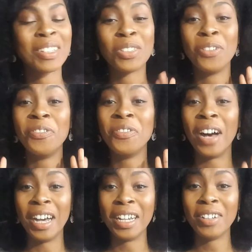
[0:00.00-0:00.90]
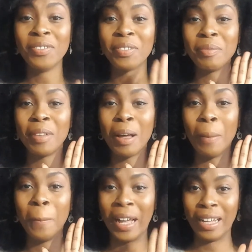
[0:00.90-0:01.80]
to five
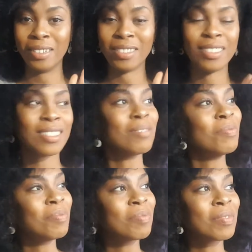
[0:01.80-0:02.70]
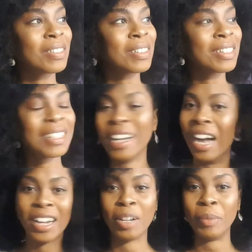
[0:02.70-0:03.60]
pounds.
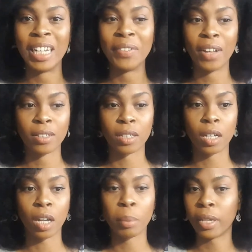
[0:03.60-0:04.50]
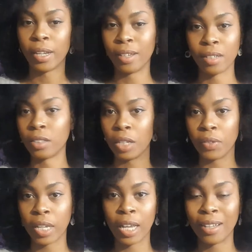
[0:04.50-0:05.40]
I could believe it. I was like, I'm getting this. I don't
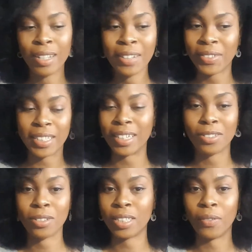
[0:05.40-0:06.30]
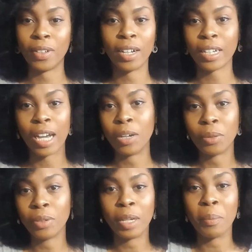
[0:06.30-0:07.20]
even care if it's a six or seven. Like, I
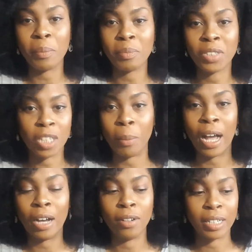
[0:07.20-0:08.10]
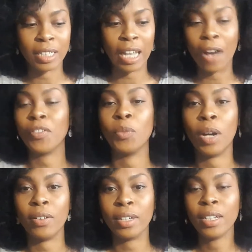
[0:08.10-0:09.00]
will like somehow like just have to
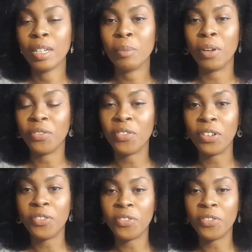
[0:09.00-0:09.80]
wear it. But for